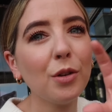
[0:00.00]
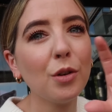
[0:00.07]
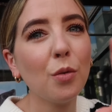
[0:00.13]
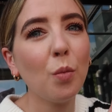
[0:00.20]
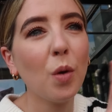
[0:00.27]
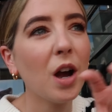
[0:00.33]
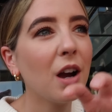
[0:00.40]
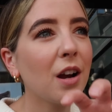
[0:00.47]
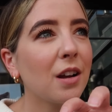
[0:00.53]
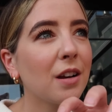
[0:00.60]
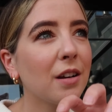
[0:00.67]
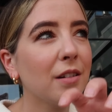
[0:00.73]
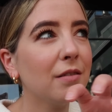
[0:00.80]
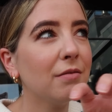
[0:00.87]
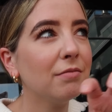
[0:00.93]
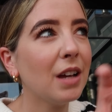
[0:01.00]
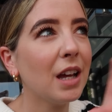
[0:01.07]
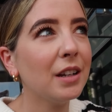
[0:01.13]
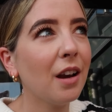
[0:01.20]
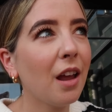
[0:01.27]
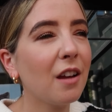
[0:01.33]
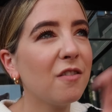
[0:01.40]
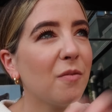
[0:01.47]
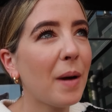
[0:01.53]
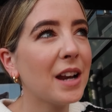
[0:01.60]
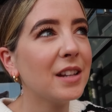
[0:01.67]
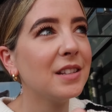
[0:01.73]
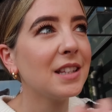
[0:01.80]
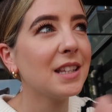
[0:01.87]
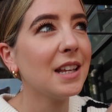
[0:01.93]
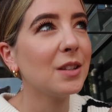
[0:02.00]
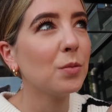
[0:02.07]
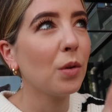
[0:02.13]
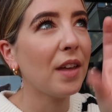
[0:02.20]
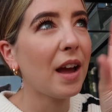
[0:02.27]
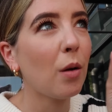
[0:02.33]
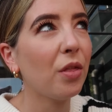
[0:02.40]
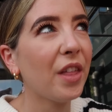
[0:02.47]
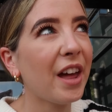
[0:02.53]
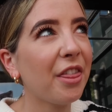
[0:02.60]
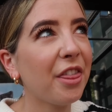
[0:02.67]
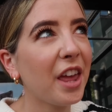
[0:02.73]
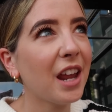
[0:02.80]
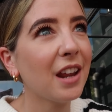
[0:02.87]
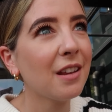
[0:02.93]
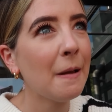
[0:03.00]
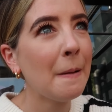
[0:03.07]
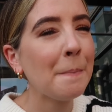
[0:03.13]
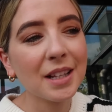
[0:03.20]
your work and life balances without that thing.